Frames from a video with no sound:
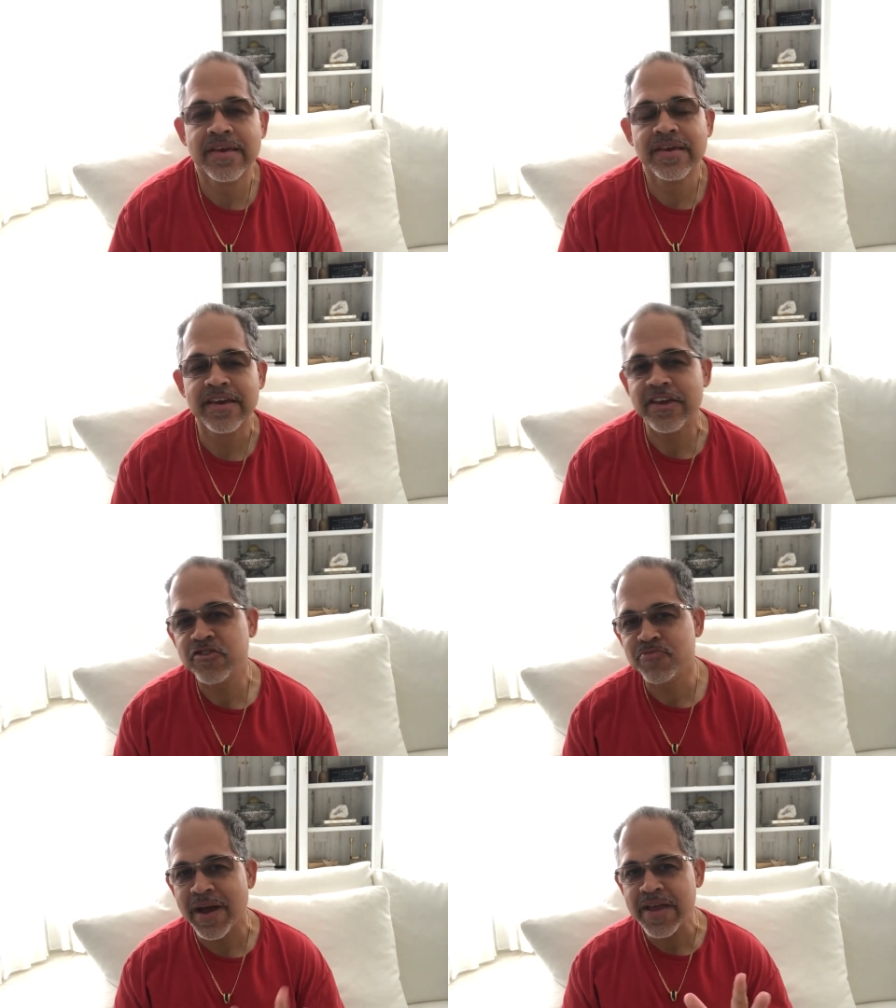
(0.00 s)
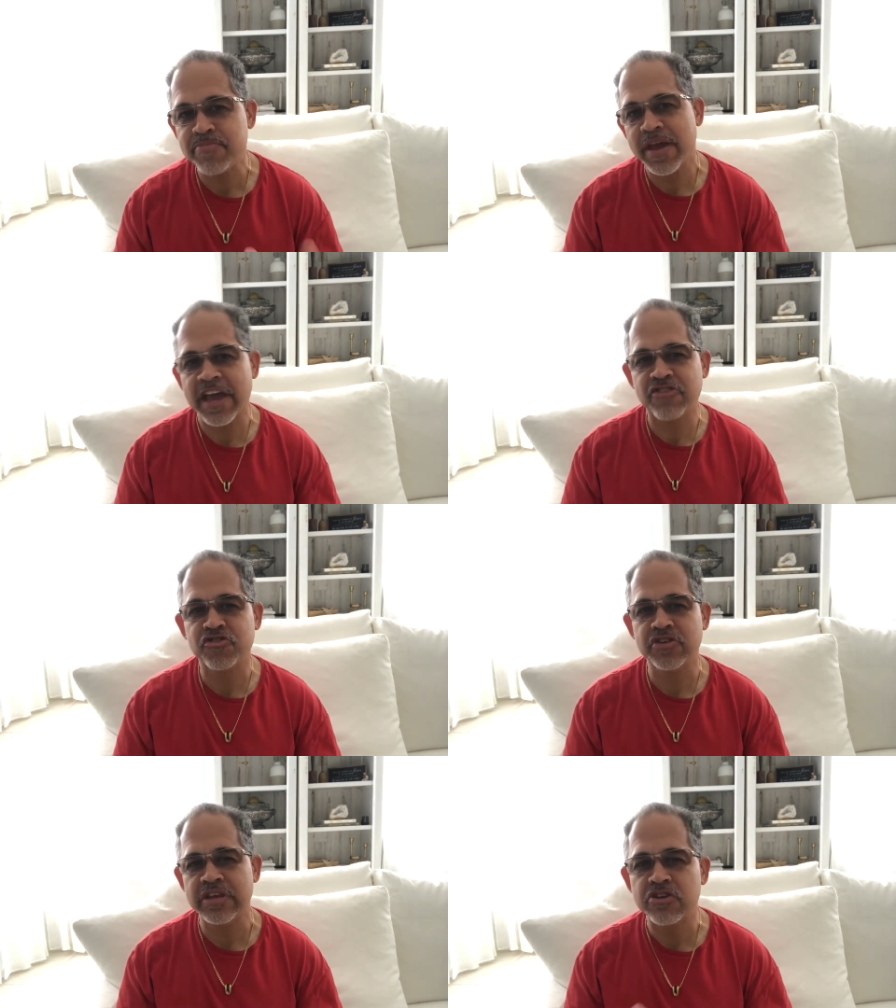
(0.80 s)
It is my passion
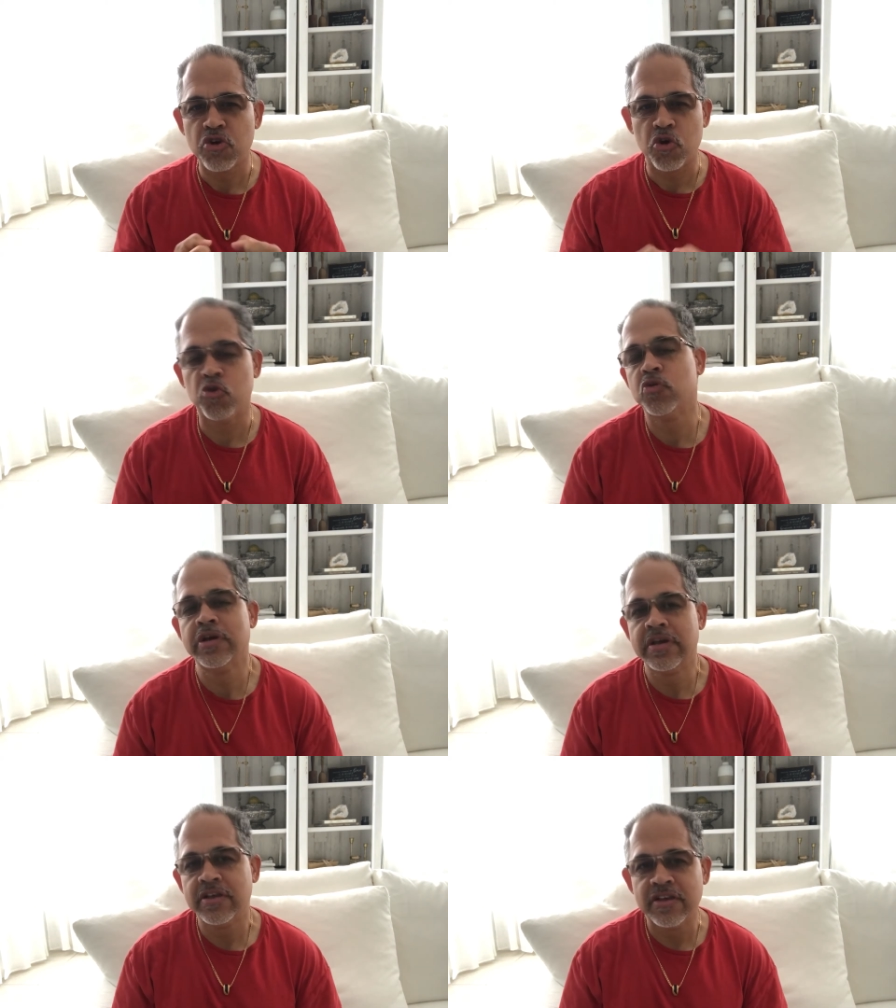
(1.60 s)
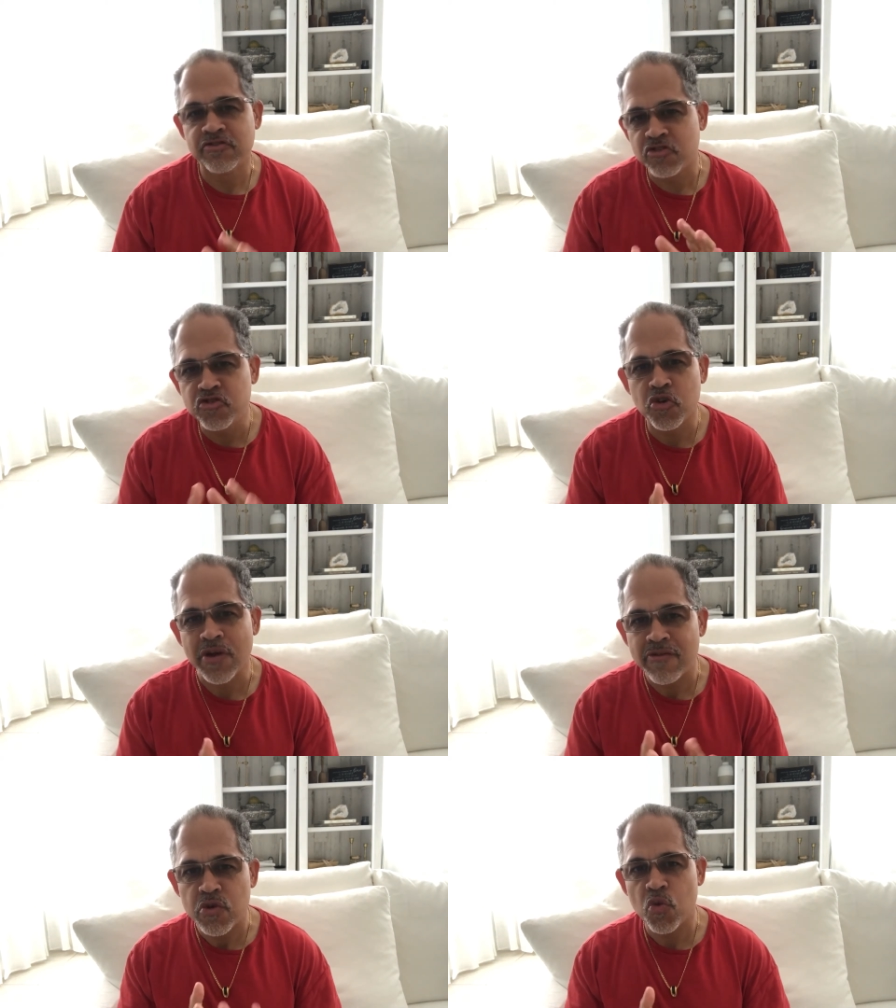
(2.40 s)
and goal is to show
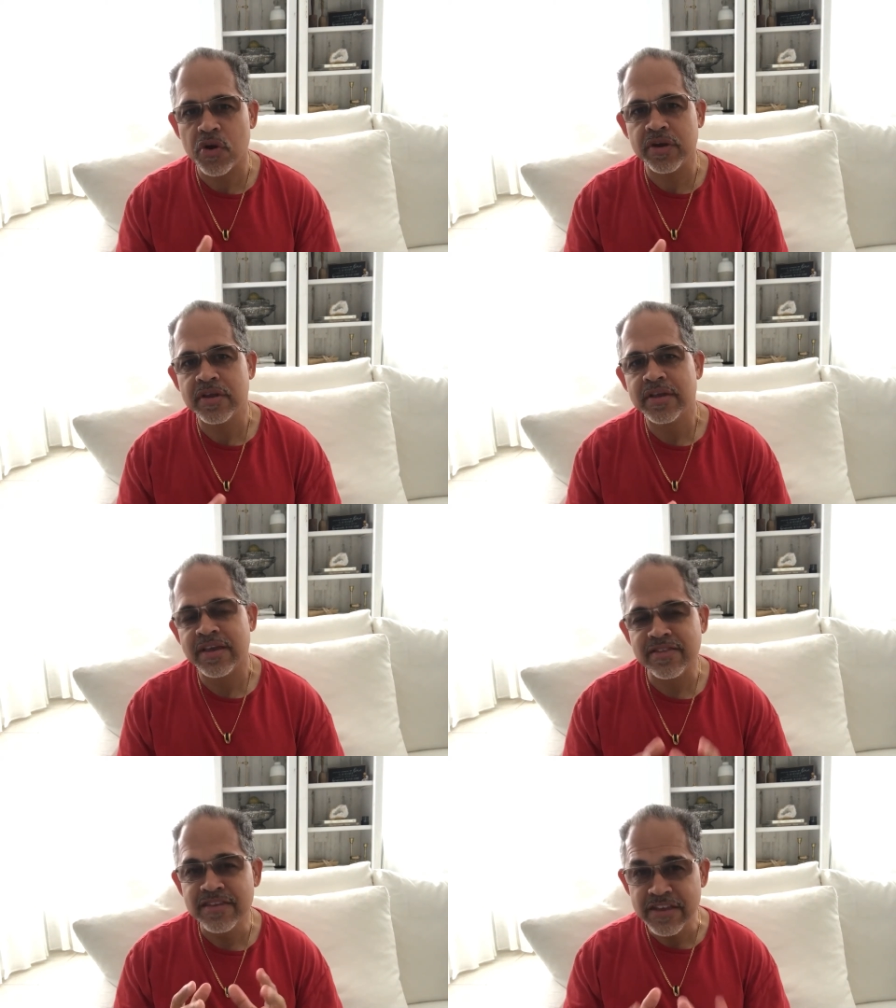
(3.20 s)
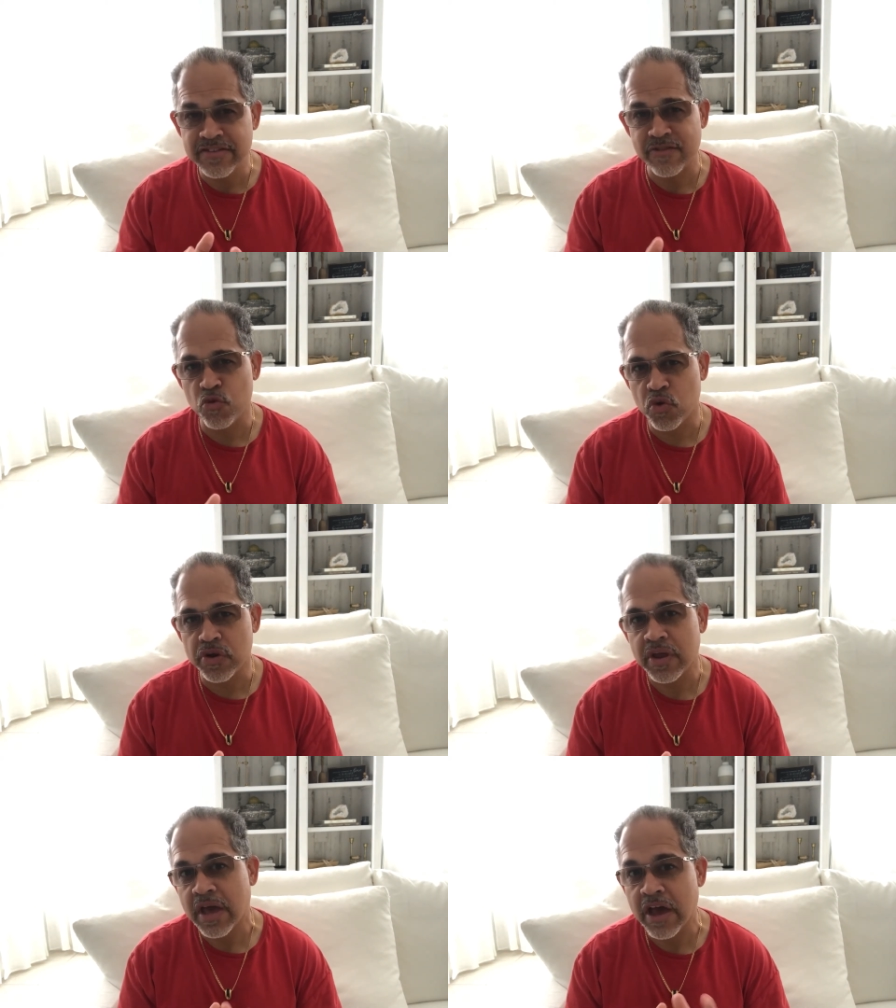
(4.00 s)
everyone and teach everyone
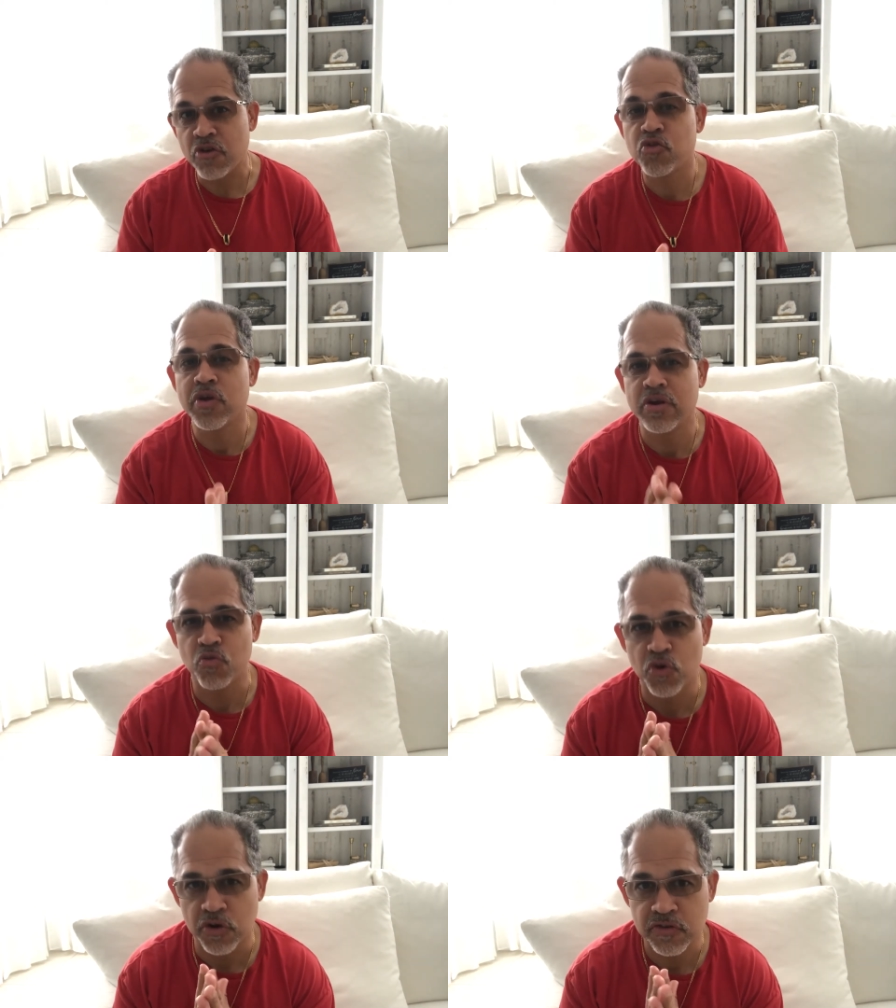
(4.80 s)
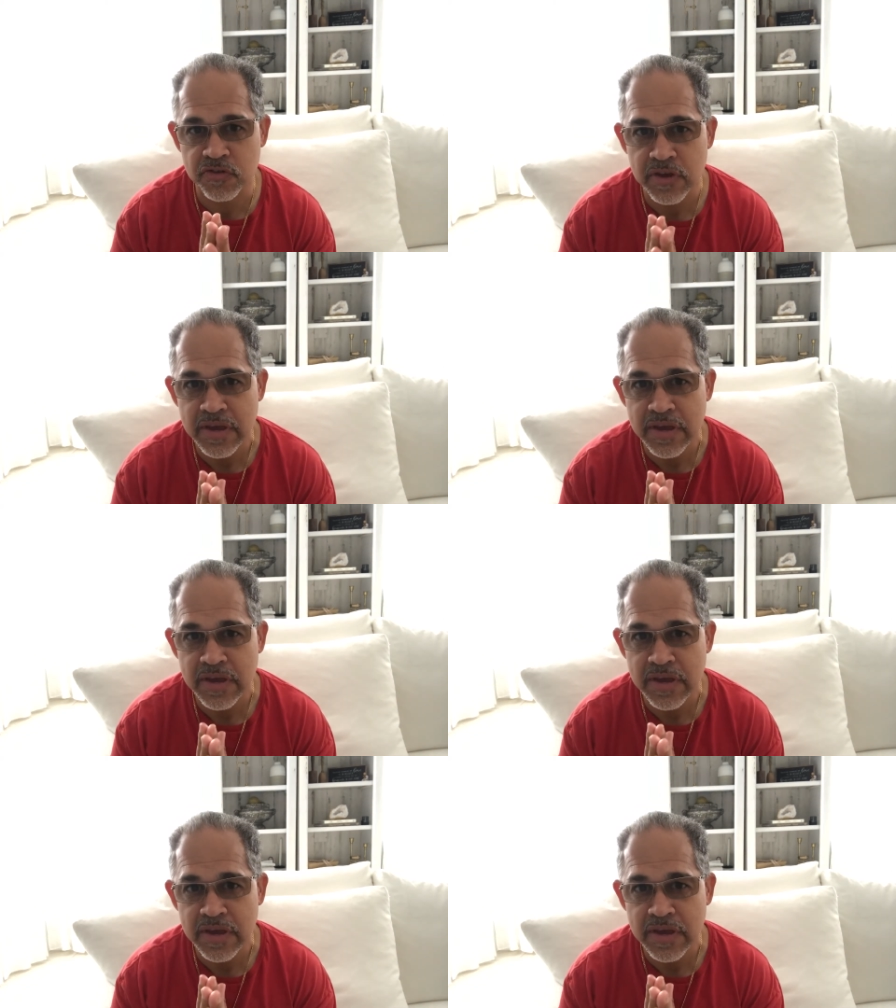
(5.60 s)
how credit works.